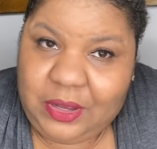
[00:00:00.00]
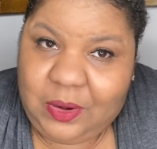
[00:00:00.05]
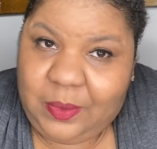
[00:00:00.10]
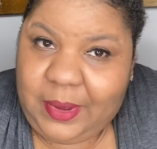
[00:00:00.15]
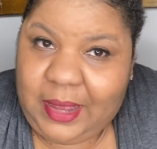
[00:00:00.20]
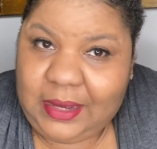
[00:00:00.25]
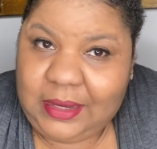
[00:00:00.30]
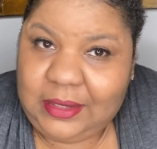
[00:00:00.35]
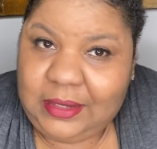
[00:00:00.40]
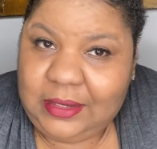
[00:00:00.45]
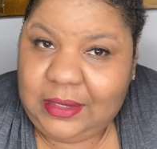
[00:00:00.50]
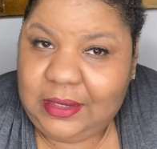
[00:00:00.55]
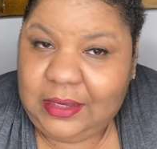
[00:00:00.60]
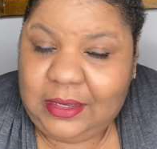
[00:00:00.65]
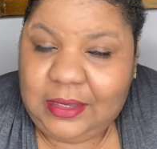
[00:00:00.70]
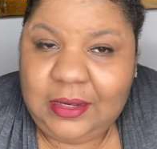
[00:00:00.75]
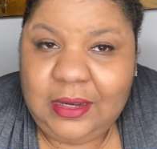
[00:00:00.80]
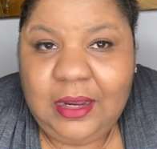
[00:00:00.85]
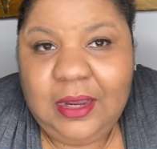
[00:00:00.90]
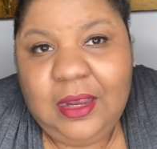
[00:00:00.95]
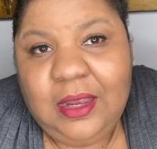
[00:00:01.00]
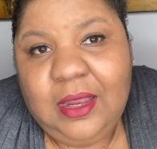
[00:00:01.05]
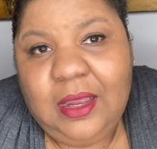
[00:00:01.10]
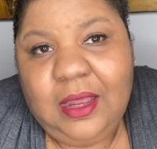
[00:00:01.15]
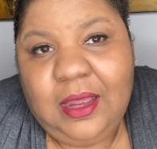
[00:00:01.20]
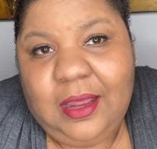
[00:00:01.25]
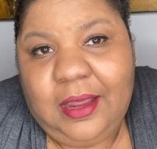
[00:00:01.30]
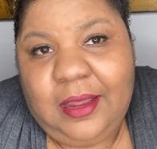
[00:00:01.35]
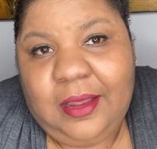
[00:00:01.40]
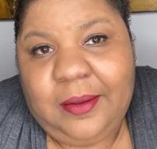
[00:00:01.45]
nobody looking
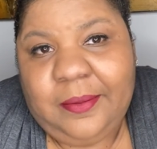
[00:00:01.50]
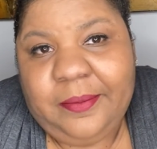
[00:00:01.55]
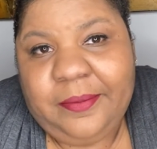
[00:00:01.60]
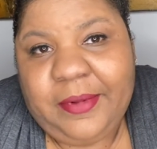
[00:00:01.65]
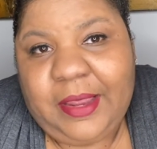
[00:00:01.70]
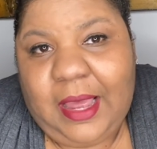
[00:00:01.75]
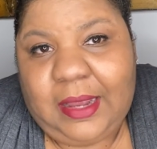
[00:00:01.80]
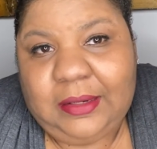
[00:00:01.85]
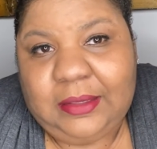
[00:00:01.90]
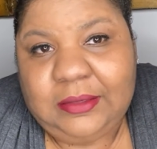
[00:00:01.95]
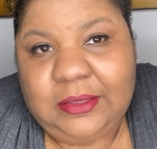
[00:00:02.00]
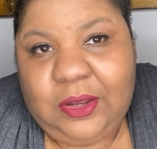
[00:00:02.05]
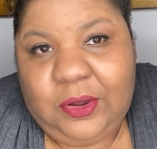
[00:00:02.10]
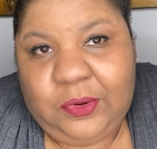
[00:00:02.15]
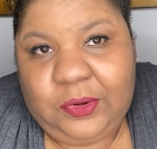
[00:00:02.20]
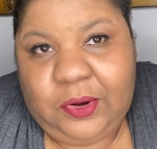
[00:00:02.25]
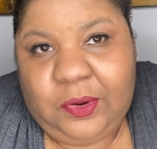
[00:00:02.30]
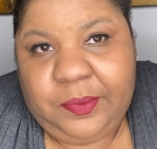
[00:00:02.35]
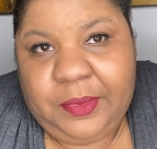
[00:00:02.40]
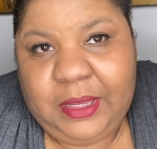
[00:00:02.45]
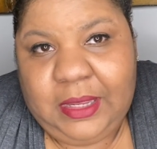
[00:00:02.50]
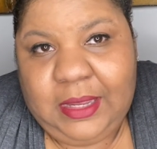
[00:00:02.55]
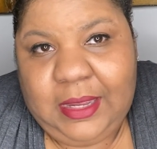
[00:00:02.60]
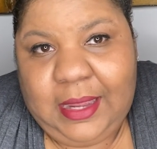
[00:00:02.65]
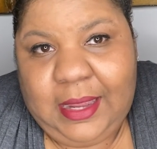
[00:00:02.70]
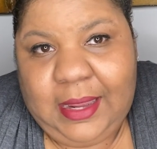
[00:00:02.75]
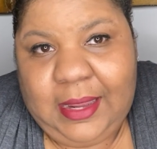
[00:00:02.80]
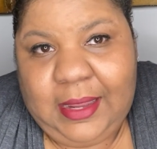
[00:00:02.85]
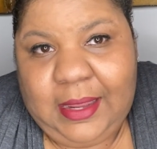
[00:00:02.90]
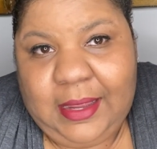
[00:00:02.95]
kind of told on me,
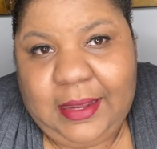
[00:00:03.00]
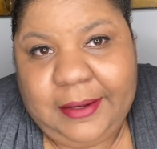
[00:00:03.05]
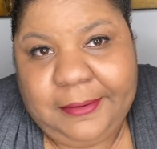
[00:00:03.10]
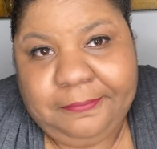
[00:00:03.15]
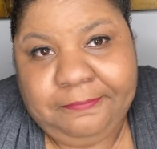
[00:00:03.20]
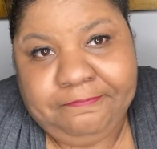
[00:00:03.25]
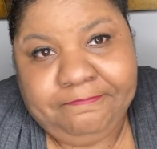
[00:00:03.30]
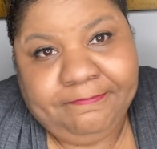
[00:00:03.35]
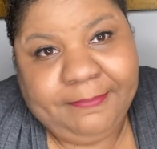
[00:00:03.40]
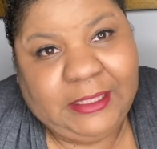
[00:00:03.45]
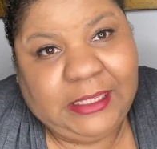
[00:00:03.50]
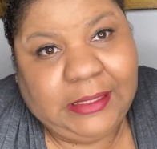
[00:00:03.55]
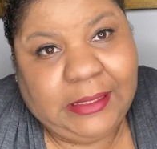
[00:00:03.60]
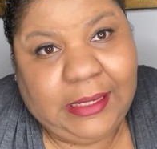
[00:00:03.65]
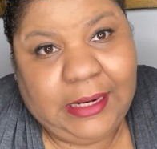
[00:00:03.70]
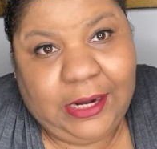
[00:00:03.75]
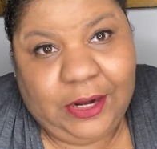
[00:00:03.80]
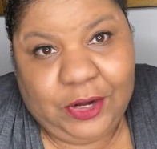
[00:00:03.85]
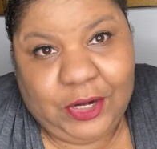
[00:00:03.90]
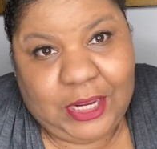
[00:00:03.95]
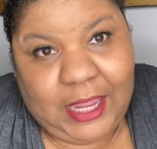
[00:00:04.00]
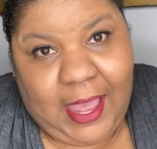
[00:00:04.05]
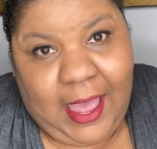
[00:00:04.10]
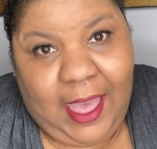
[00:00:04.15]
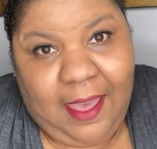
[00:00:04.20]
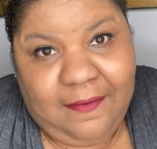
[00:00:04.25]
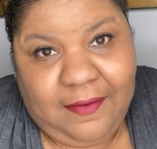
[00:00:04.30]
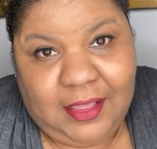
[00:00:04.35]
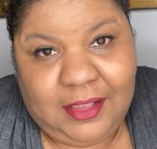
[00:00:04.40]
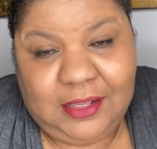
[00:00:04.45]
and here you
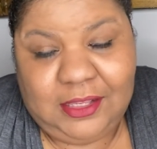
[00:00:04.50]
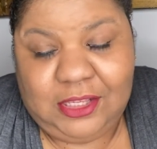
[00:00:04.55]
have it.